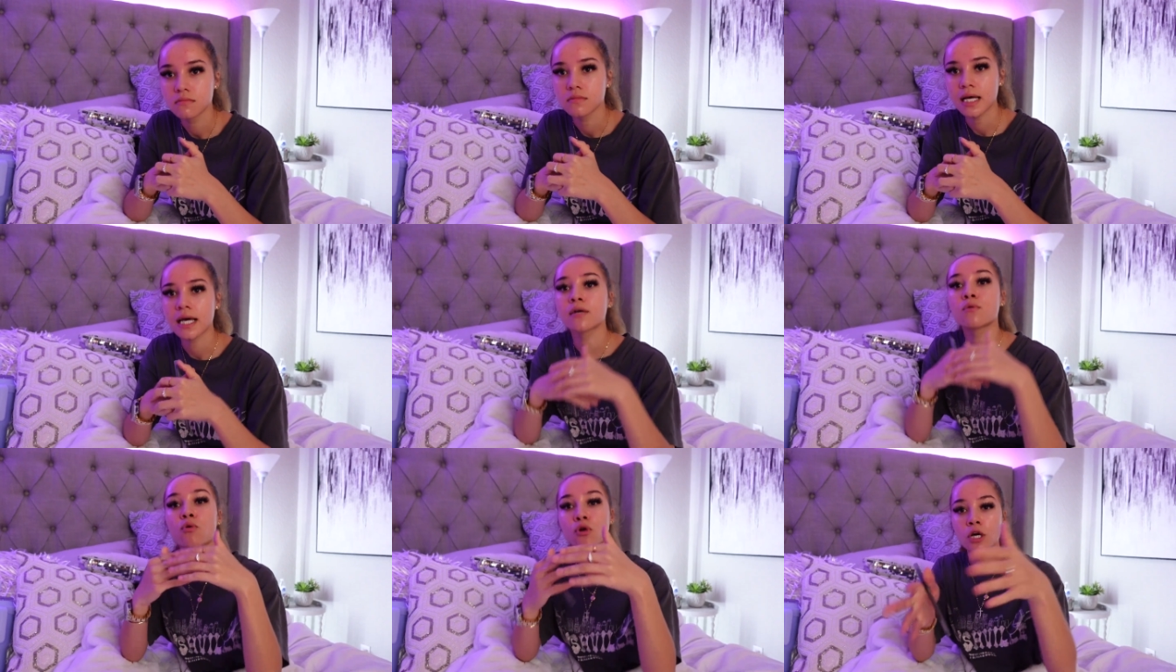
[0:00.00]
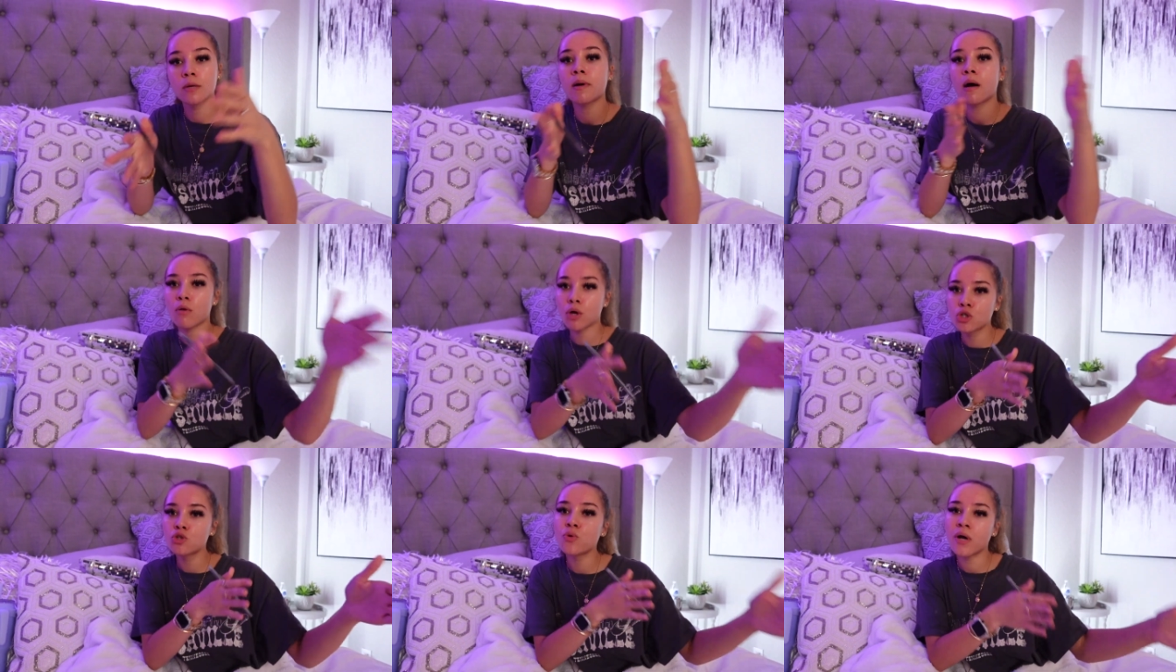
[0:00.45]
Like worry
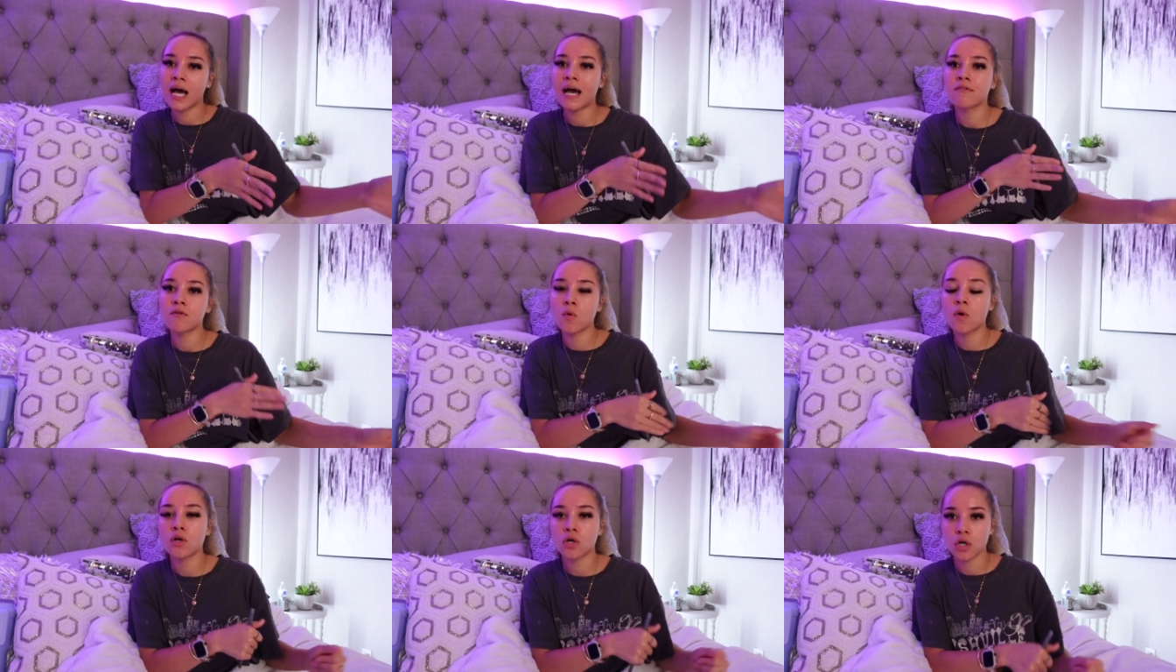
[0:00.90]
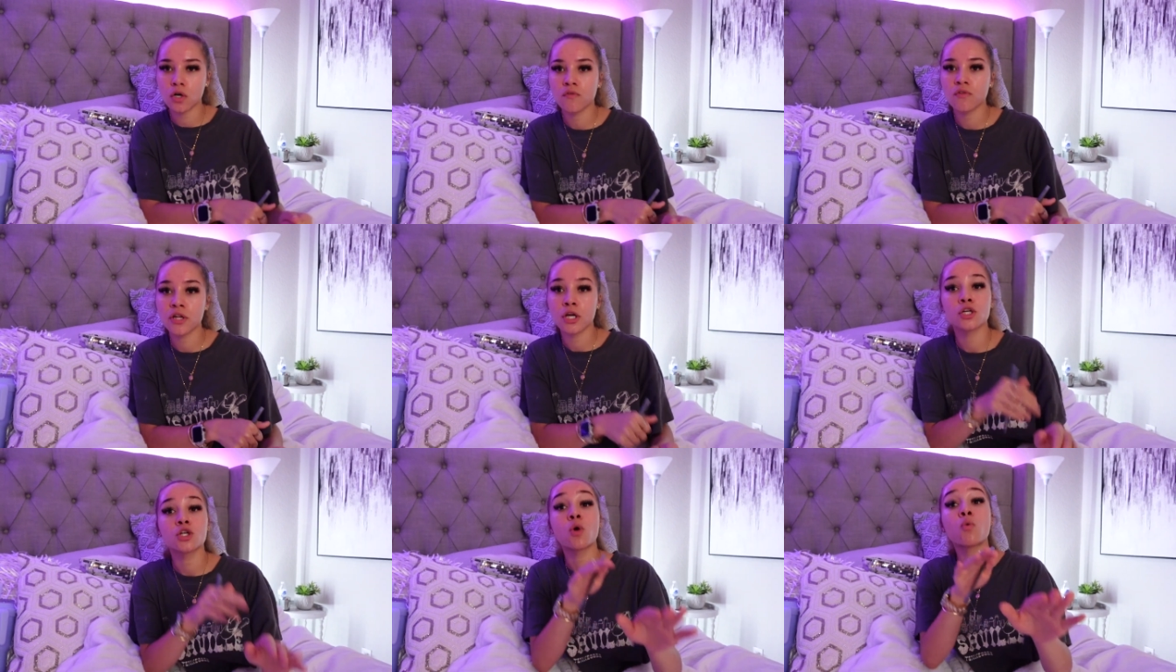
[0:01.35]
about what you have going on
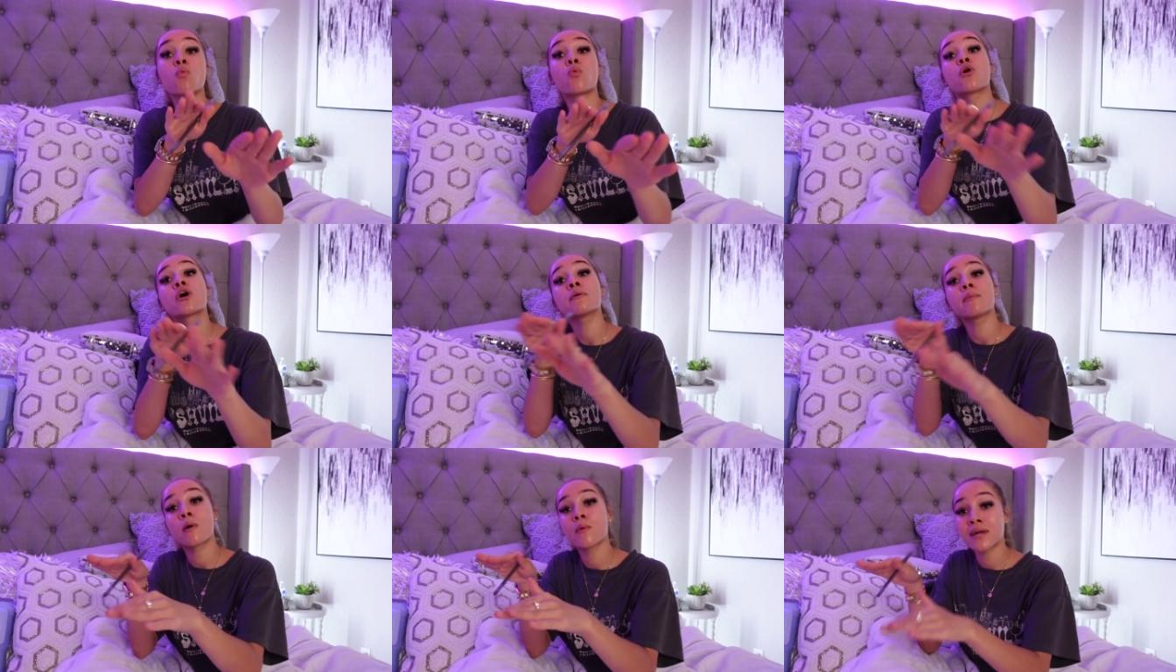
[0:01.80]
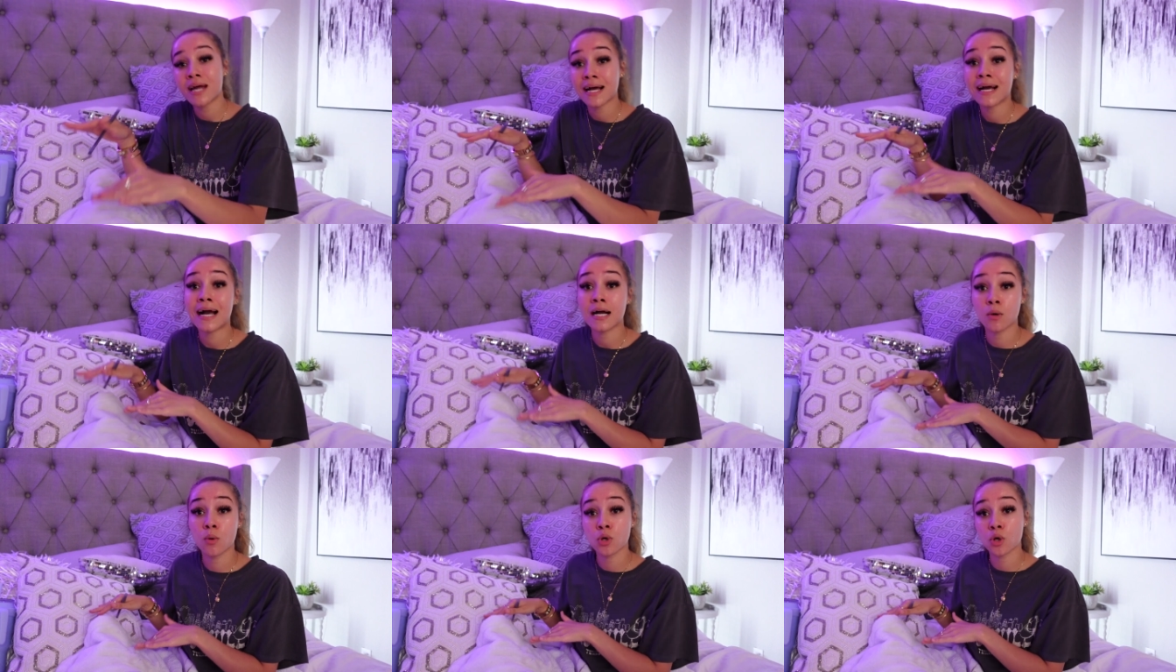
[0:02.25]
over there. Don't worry about what I
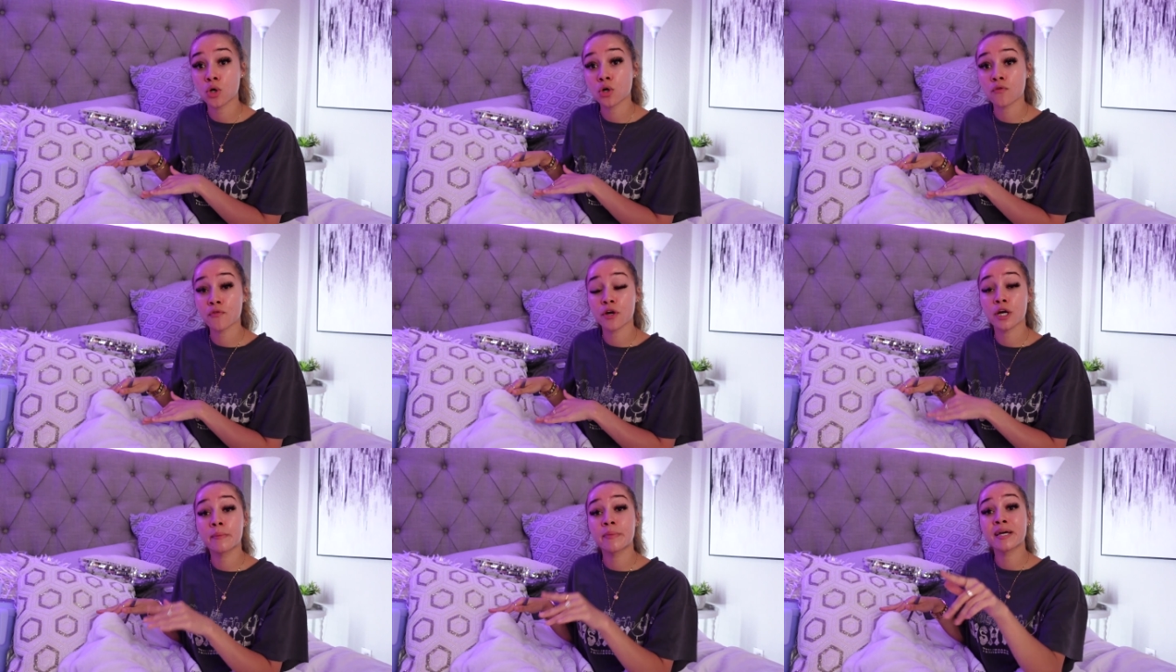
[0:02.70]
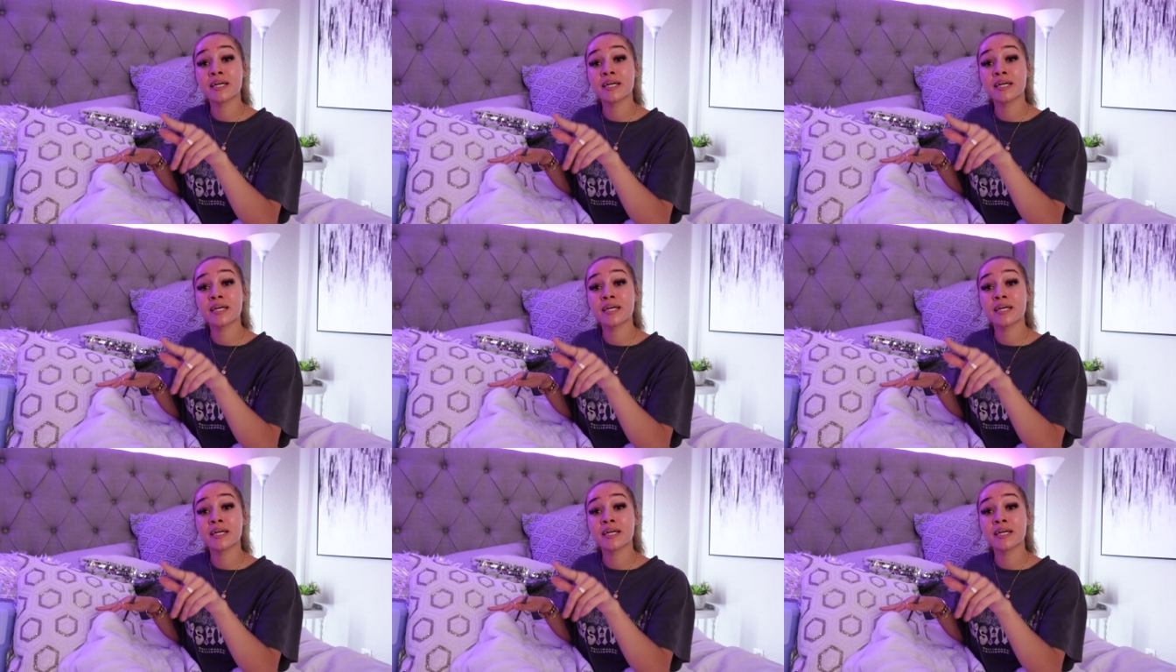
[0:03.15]
got going on over here,